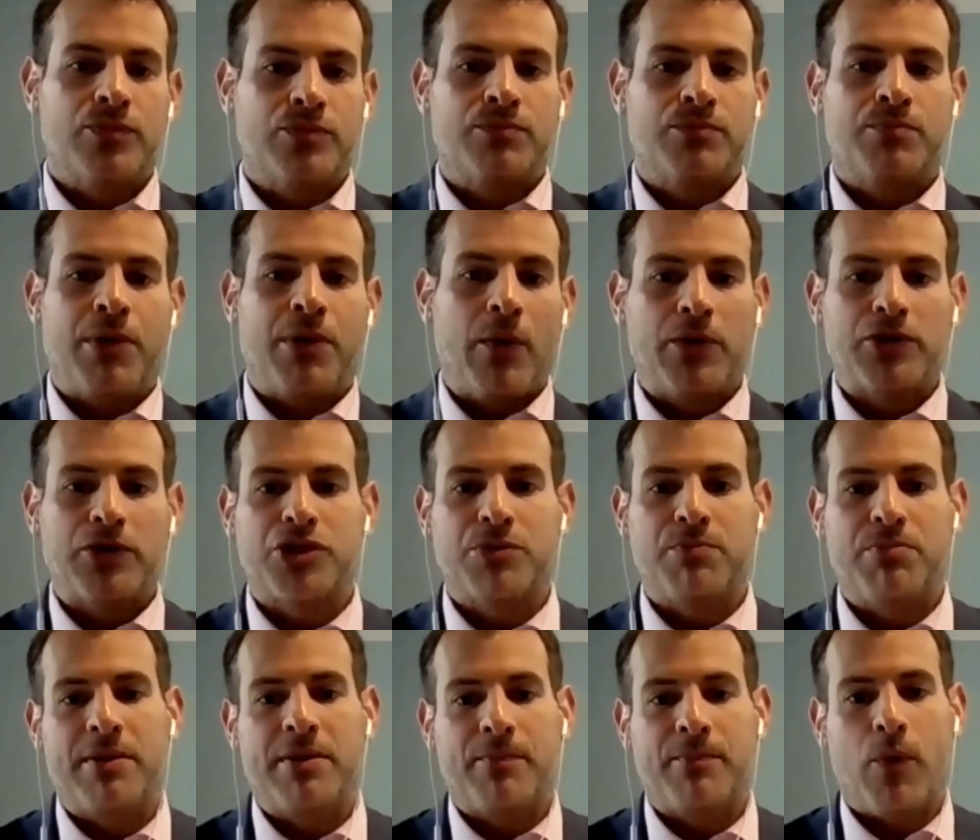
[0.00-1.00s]
by which to
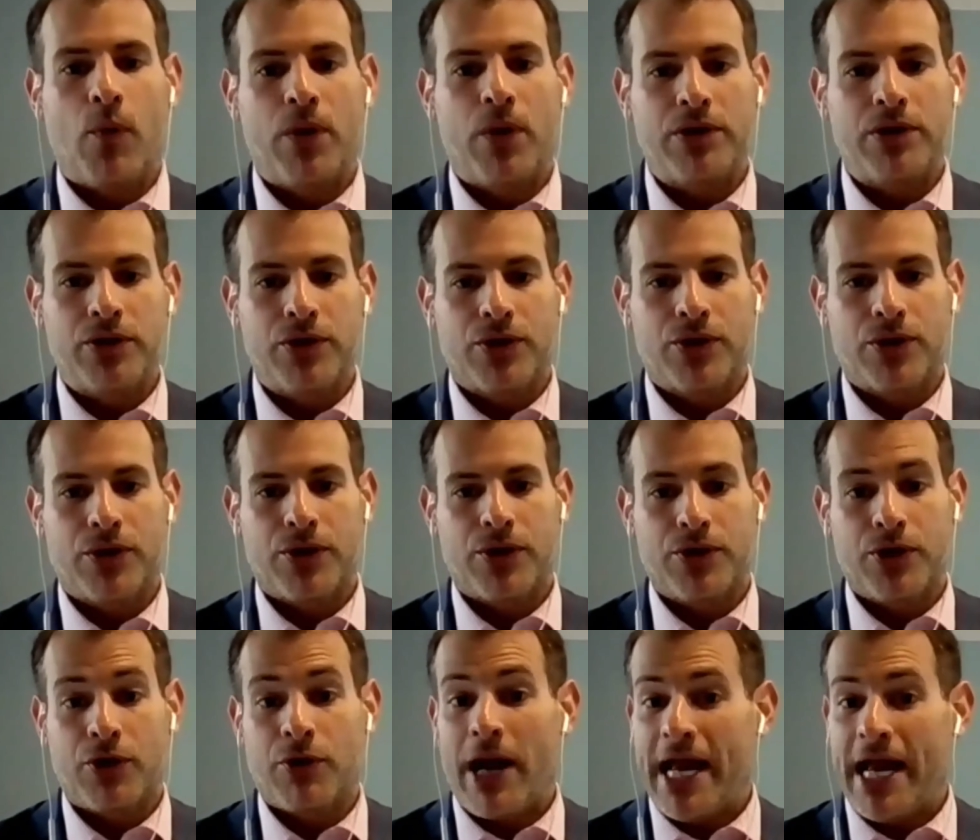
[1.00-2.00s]
pinpoint your
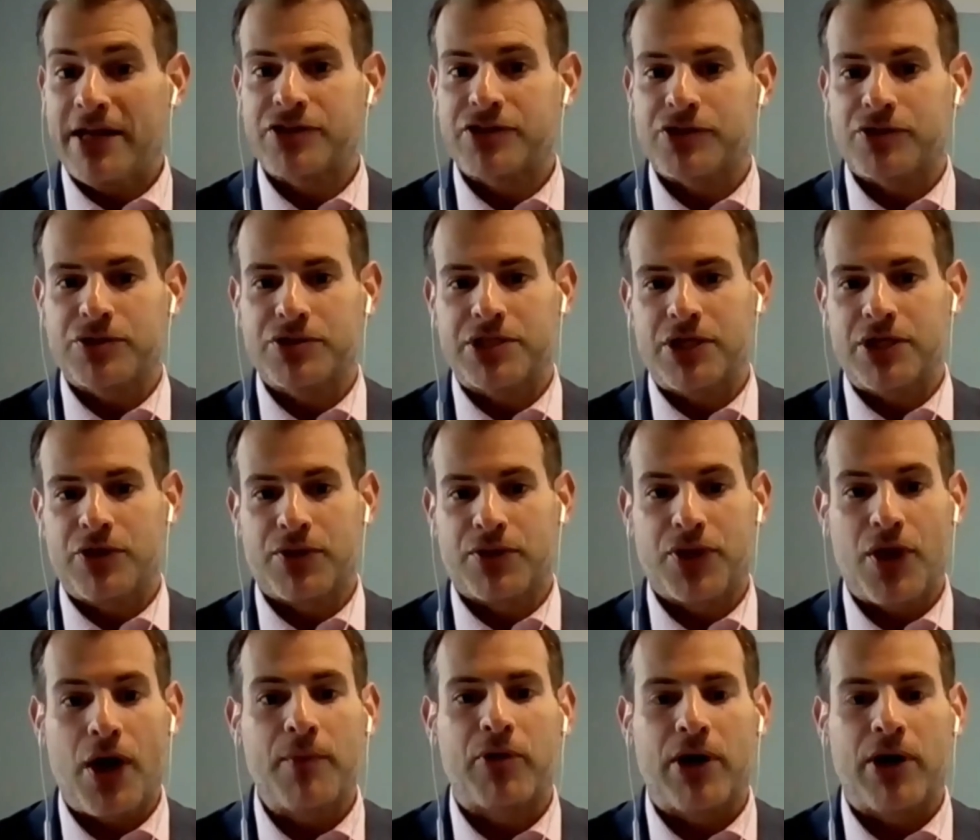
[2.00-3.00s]
answers and your
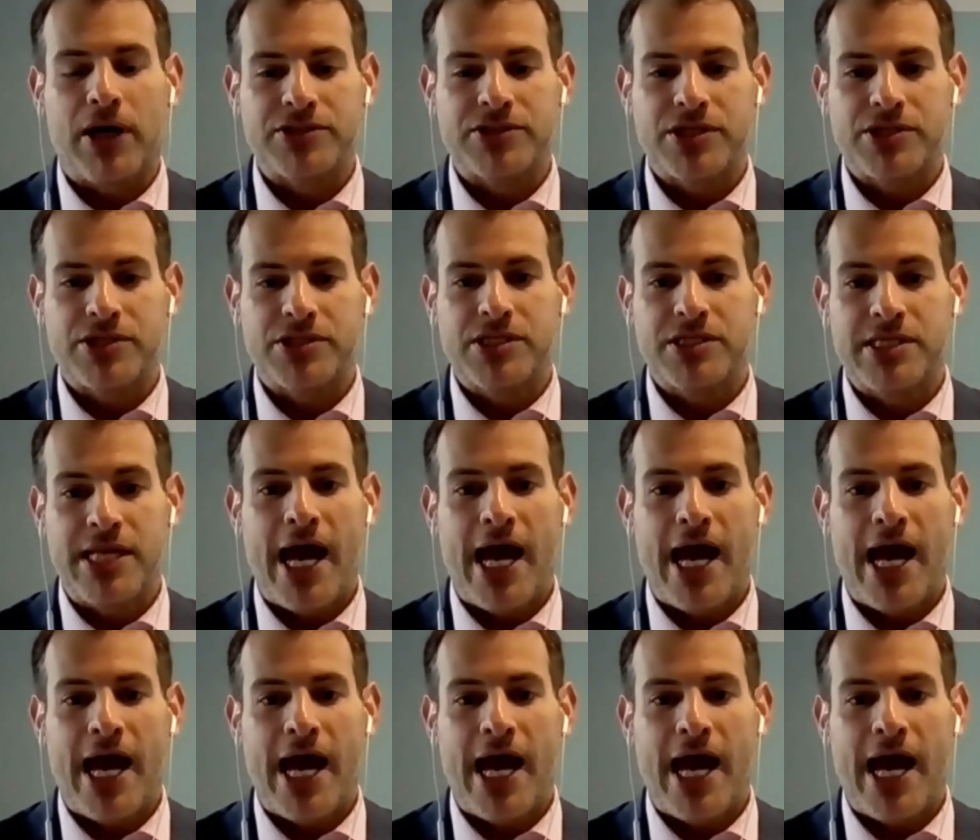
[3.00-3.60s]
thought processes.